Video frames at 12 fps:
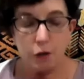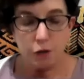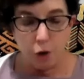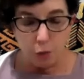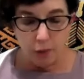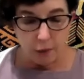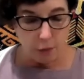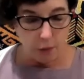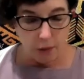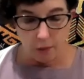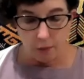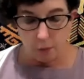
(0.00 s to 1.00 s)
So
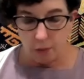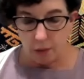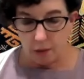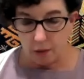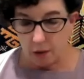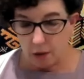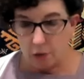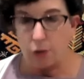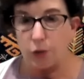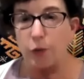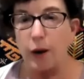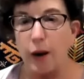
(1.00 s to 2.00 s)
we
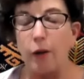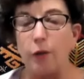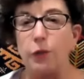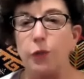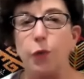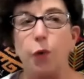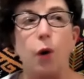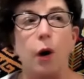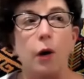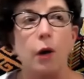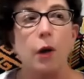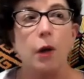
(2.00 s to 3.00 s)
hunted around for